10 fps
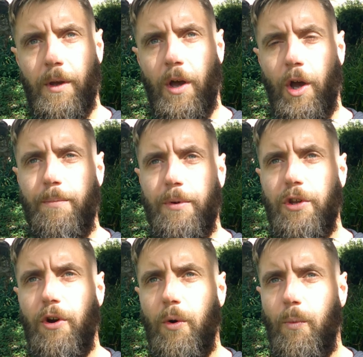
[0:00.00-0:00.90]
open
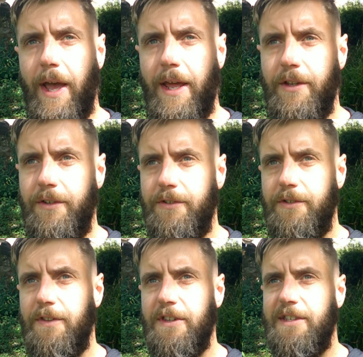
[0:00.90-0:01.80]
your awareness
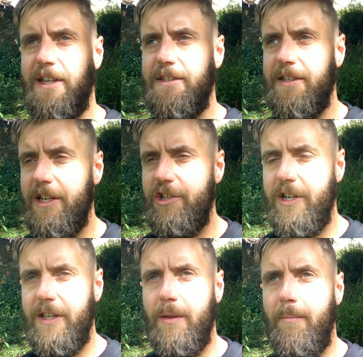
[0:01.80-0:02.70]
to the sensation
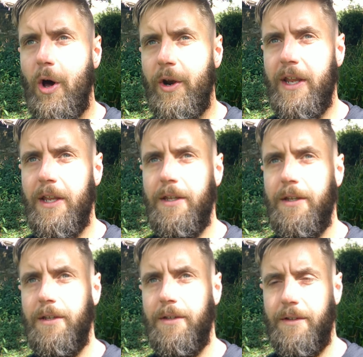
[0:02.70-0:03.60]
in the body
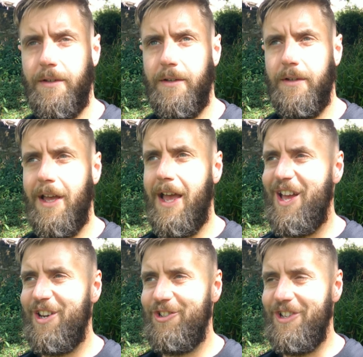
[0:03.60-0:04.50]

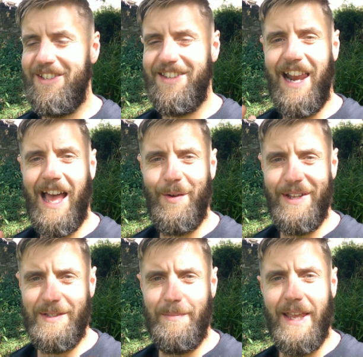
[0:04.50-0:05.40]
and just allow
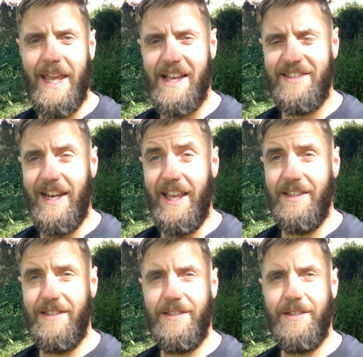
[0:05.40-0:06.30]
it to be as it
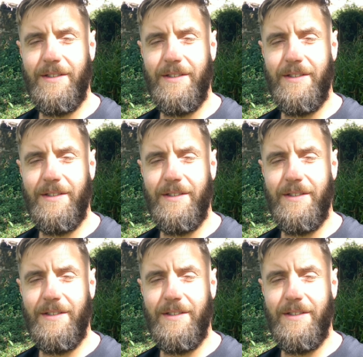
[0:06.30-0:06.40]
is.